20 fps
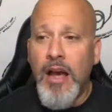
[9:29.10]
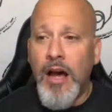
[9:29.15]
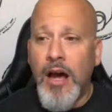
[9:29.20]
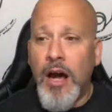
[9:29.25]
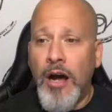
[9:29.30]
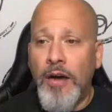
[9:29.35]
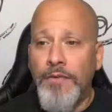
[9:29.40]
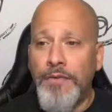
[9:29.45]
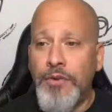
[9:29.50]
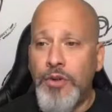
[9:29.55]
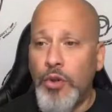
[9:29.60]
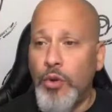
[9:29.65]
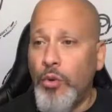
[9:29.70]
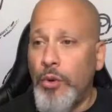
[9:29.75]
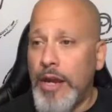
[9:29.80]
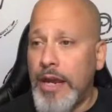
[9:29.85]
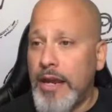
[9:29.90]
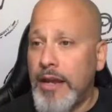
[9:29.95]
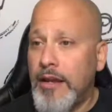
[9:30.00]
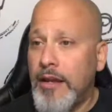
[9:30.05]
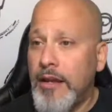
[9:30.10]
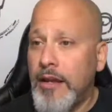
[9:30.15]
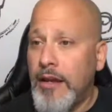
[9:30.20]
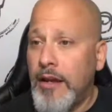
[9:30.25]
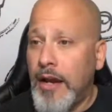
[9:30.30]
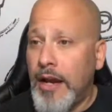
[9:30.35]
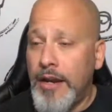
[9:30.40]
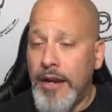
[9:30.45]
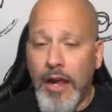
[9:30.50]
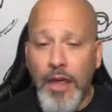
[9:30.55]
of doing
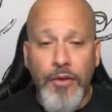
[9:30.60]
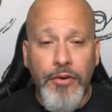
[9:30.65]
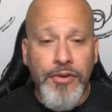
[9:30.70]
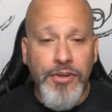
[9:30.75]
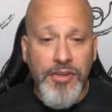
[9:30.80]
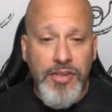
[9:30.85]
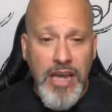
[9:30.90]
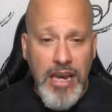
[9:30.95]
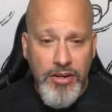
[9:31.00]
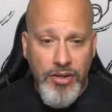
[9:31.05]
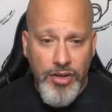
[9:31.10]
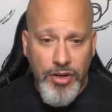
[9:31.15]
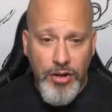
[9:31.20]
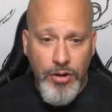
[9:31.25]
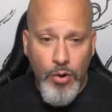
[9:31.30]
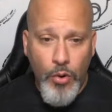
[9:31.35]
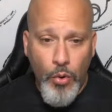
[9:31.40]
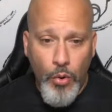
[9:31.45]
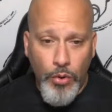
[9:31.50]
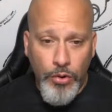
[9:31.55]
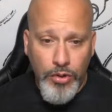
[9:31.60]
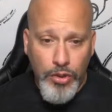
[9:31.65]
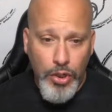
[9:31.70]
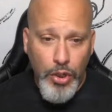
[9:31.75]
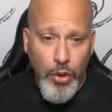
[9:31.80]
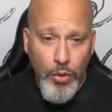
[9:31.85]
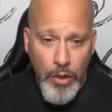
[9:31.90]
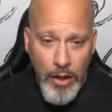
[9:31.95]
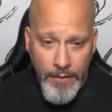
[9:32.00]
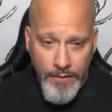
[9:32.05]
another session or
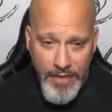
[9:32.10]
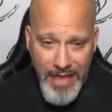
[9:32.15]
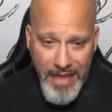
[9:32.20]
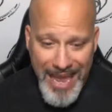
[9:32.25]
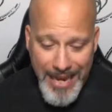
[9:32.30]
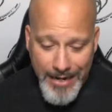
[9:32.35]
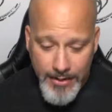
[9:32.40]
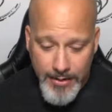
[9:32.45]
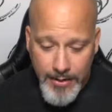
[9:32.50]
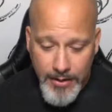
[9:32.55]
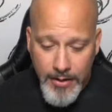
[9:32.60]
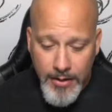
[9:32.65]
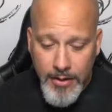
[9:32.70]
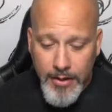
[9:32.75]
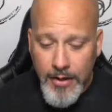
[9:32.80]
two of that.